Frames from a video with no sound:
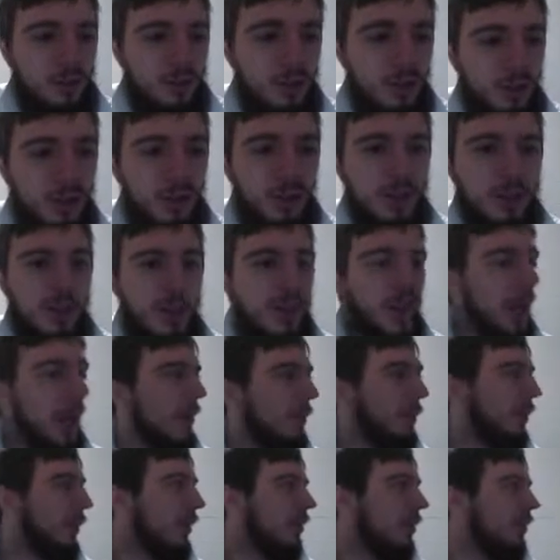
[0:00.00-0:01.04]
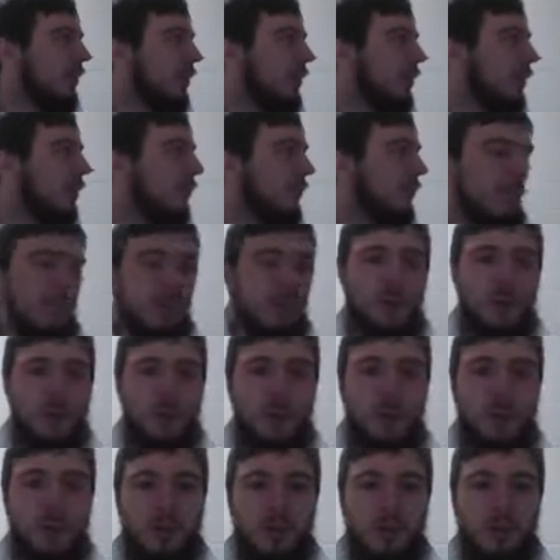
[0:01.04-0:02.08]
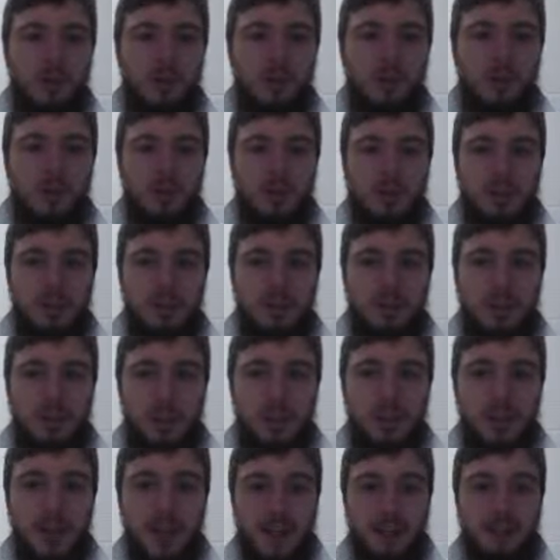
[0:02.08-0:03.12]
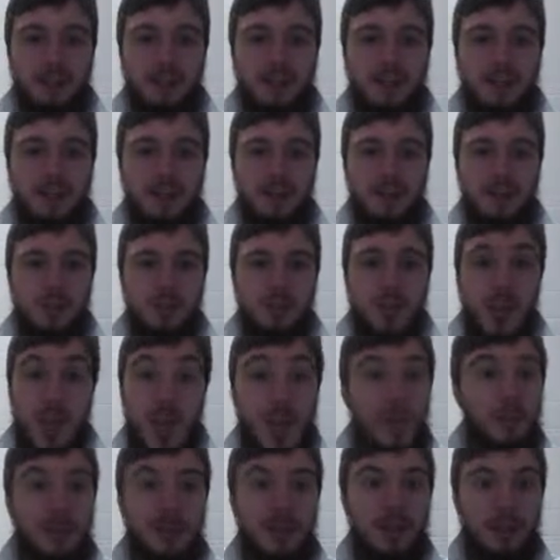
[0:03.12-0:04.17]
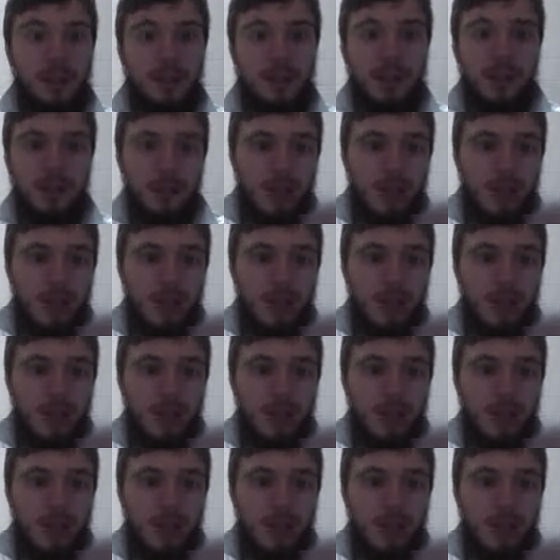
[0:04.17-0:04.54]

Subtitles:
shit to happen before it's actually happened.